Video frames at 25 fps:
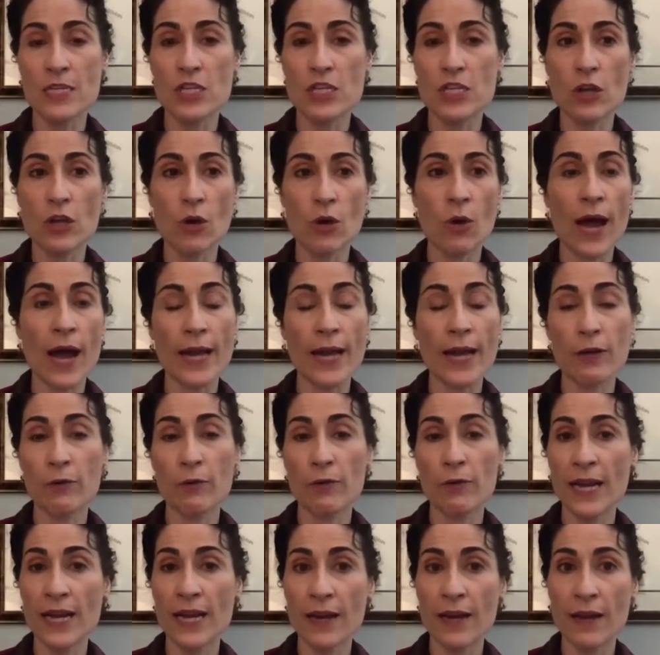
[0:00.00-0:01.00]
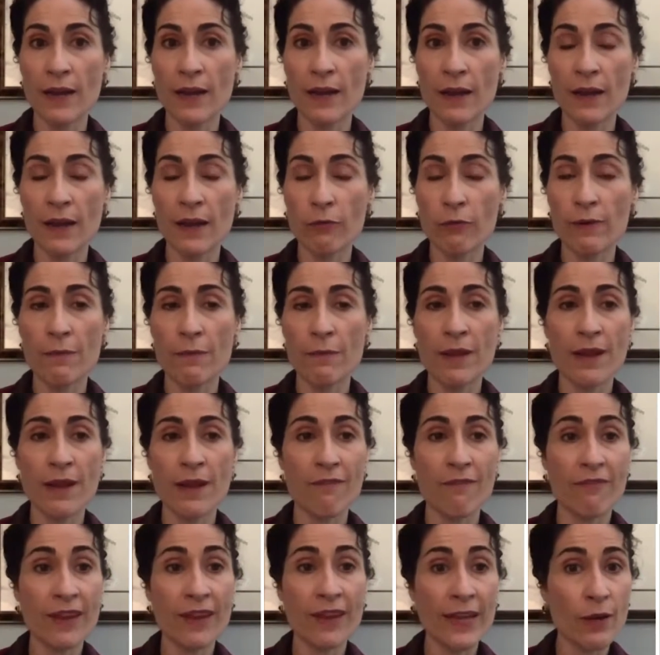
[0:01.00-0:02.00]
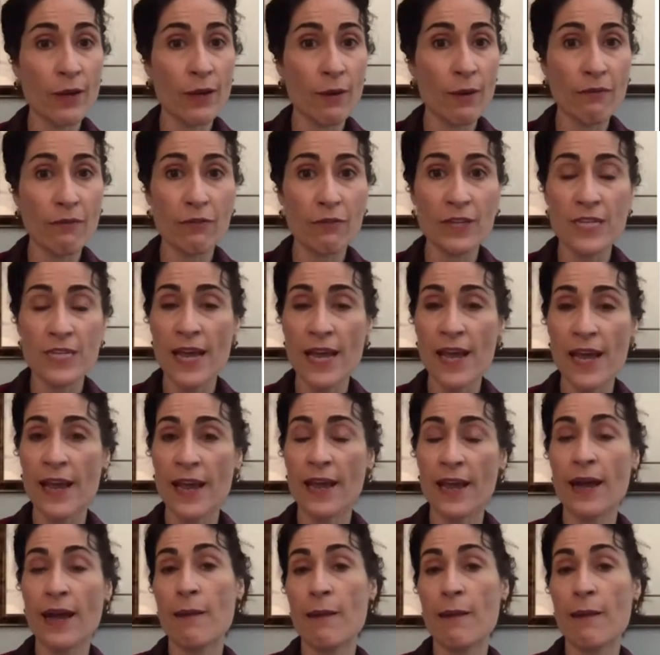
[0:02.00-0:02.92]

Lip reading: So I created a 3-minute video every day.